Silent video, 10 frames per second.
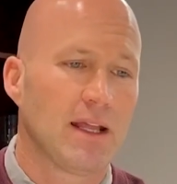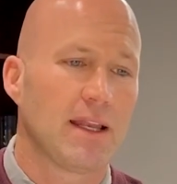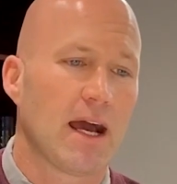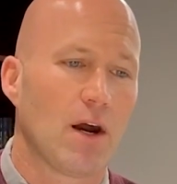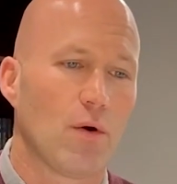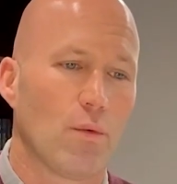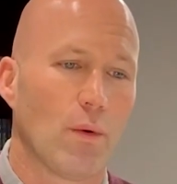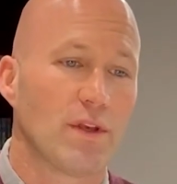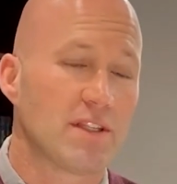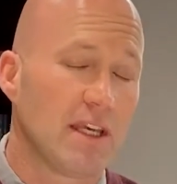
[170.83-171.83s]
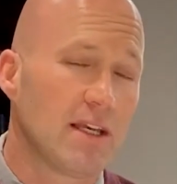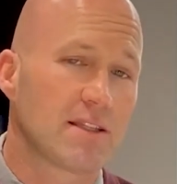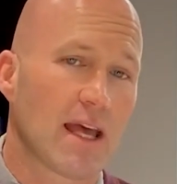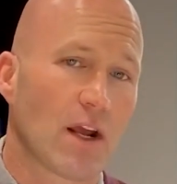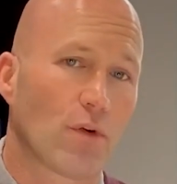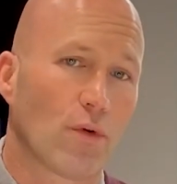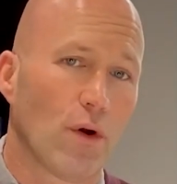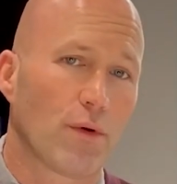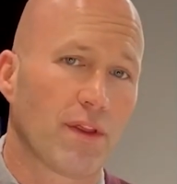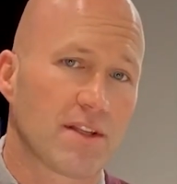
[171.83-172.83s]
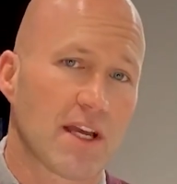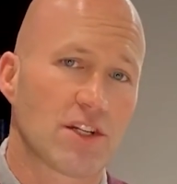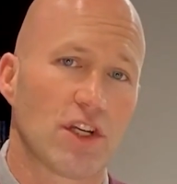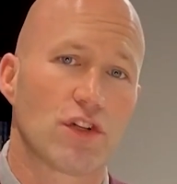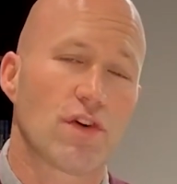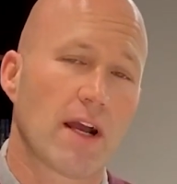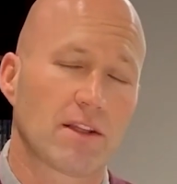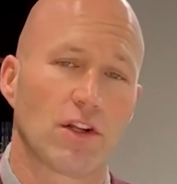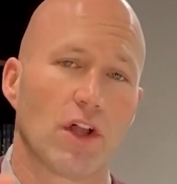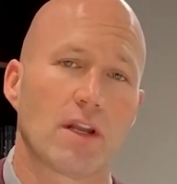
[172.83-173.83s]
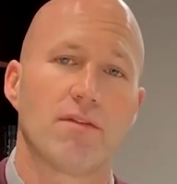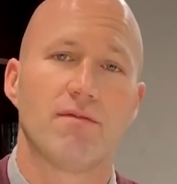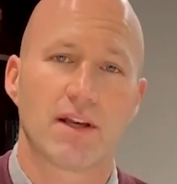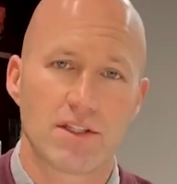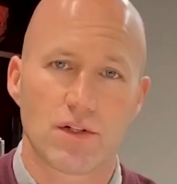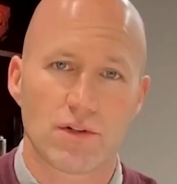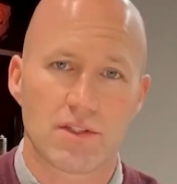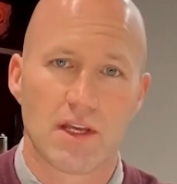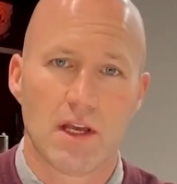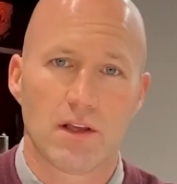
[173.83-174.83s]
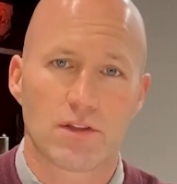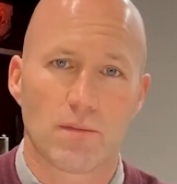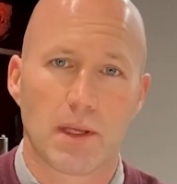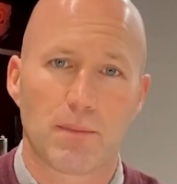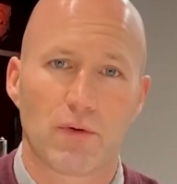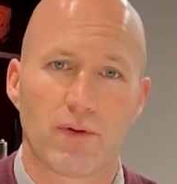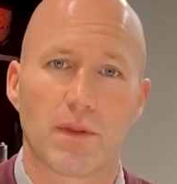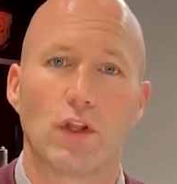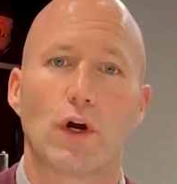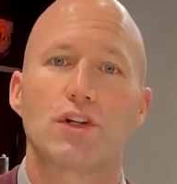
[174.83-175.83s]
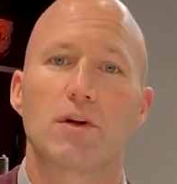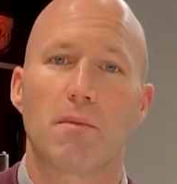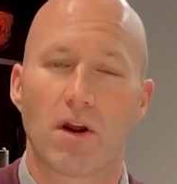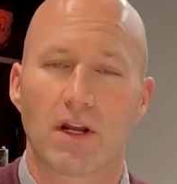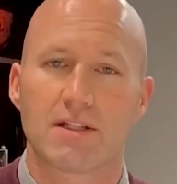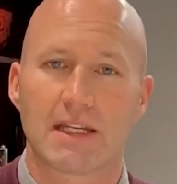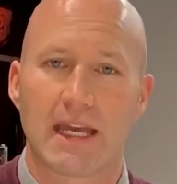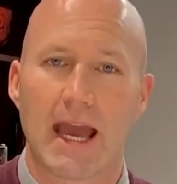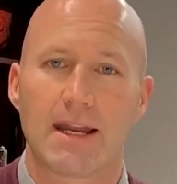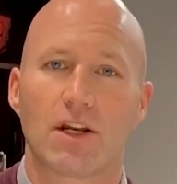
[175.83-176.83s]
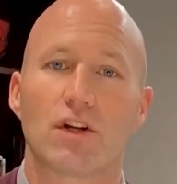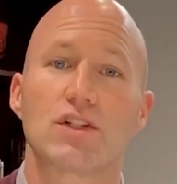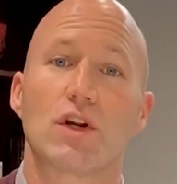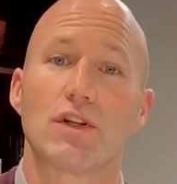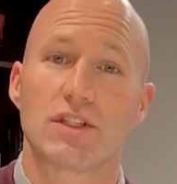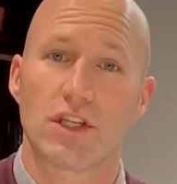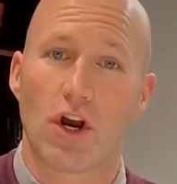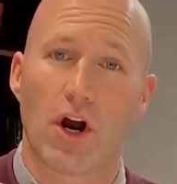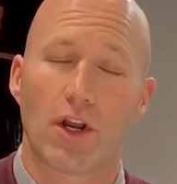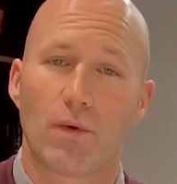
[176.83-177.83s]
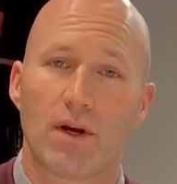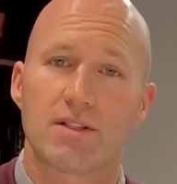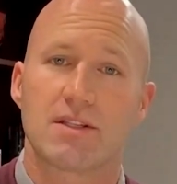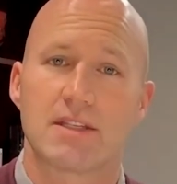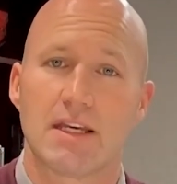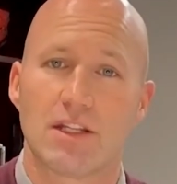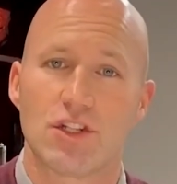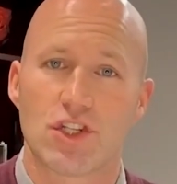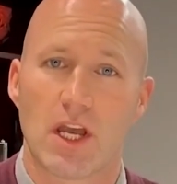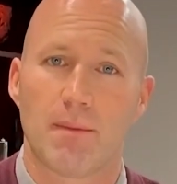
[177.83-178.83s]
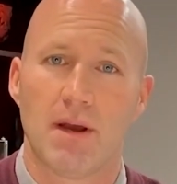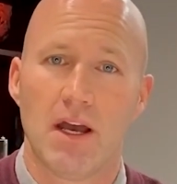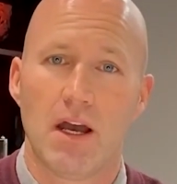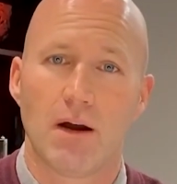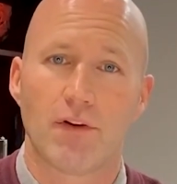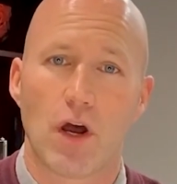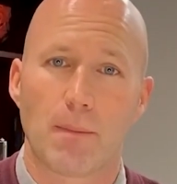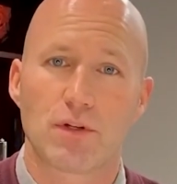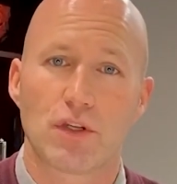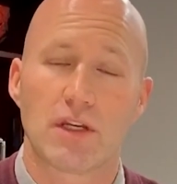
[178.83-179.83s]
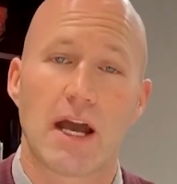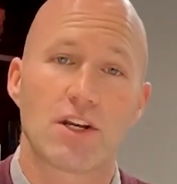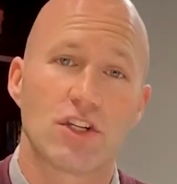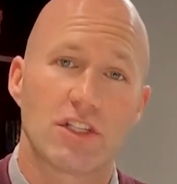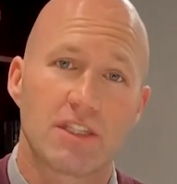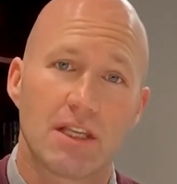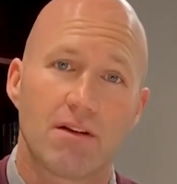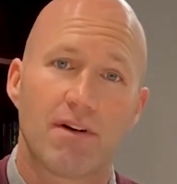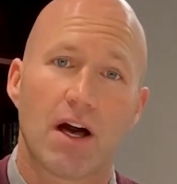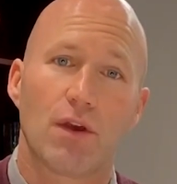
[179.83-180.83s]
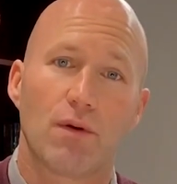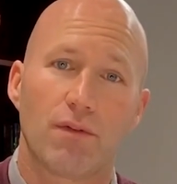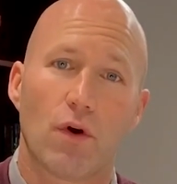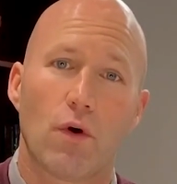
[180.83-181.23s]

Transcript: Now, what we see is that growth has actually attracted a lot of investors. So people from the larger markets in Canada are starting to see Ottawa as this hidden gem of an opportunity to actually see the value of the